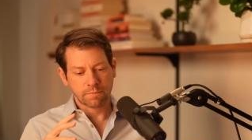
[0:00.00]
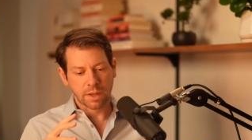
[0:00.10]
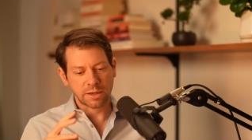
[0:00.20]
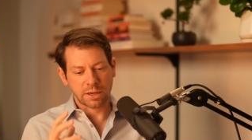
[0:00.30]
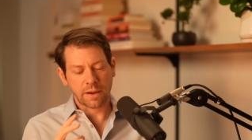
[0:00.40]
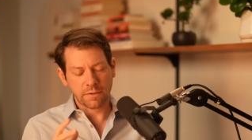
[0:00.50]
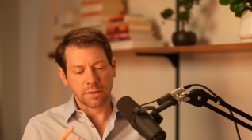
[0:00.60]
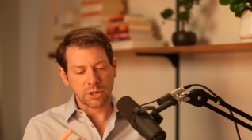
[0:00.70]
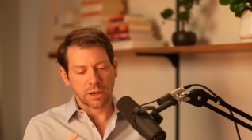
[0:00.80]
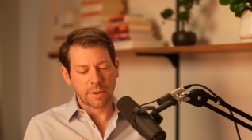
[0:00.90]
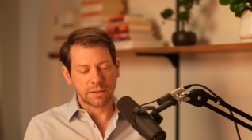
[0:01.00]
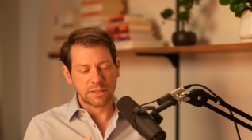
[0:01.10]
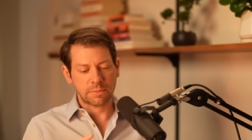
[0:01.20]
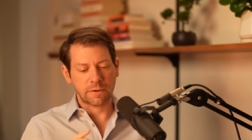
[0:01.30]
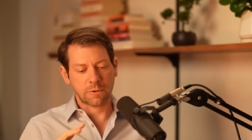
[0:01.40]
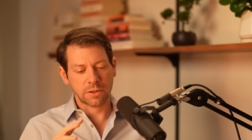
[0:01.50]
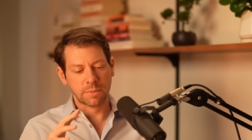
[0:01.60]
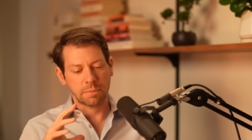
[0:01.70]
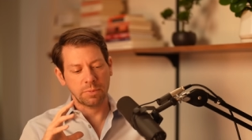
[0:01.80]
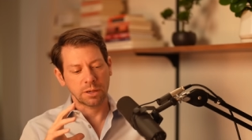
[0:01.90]
I, I, I talk about this in my
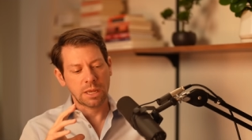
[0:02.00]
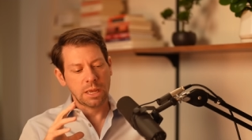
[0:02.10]
forthcoming book,